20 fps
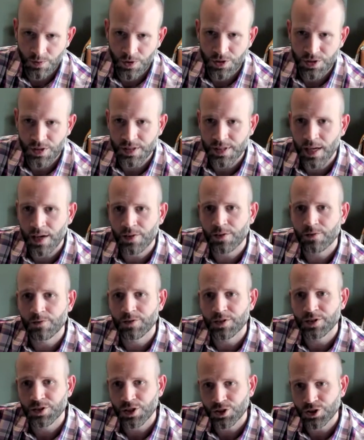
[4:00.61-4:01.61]
versus how the
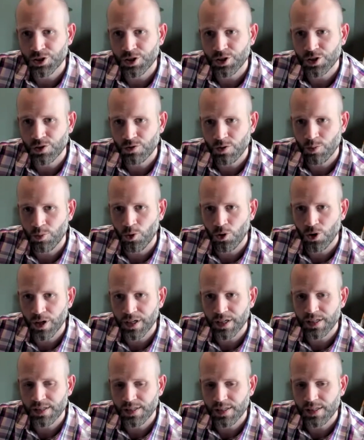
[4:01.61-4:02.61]
physician's reporting
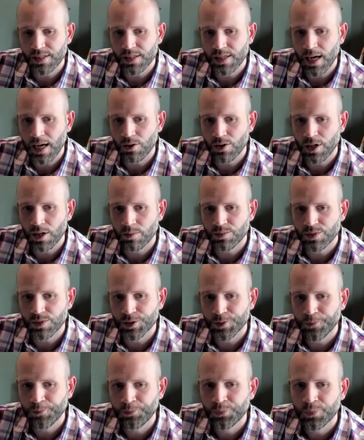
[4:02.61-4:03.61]
disease and
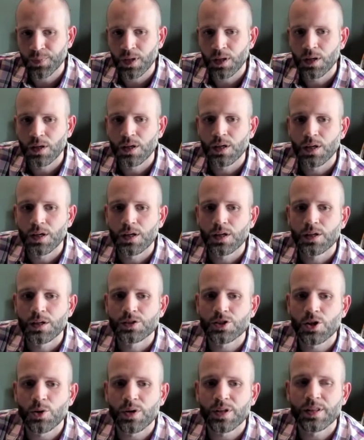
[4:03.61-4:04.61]
outcomes.
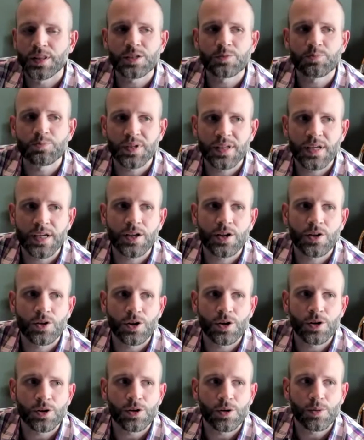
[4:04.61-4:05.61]
So in this
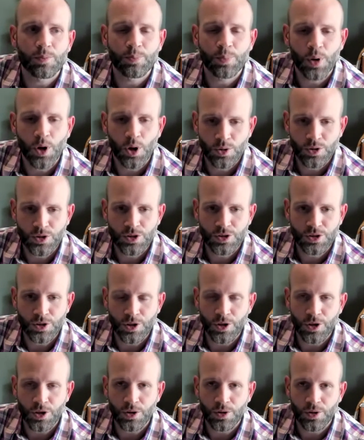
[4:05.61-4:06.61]
particular
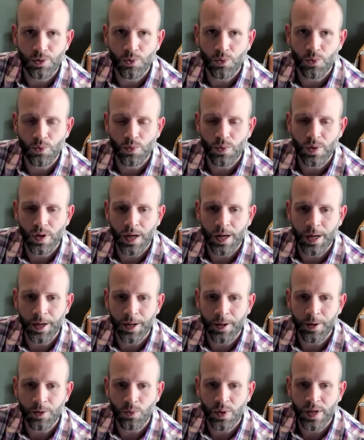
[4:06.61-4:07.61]
poster,
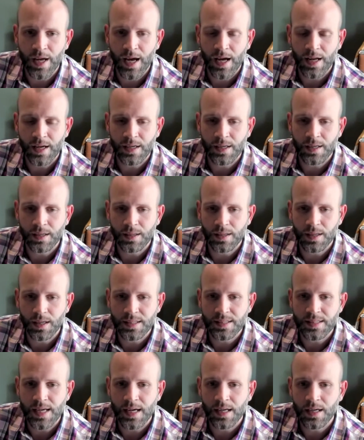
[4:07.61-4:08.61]
we had a
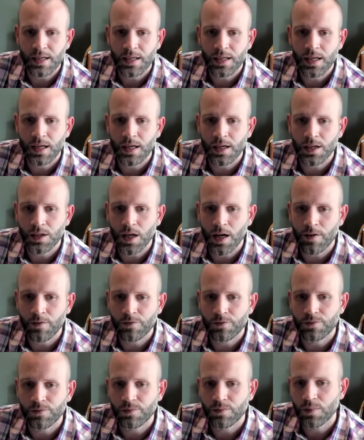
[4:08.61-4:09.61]
data cut of
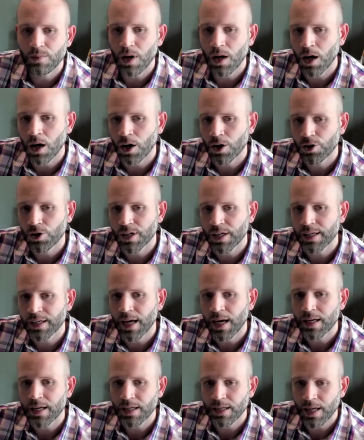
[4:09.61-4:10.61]

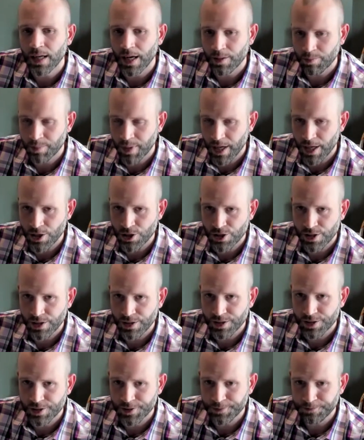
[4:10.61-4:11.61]
199
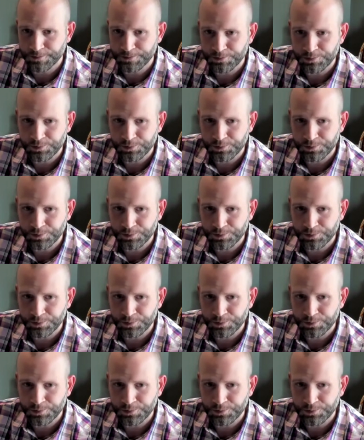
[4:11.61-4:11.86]
patients,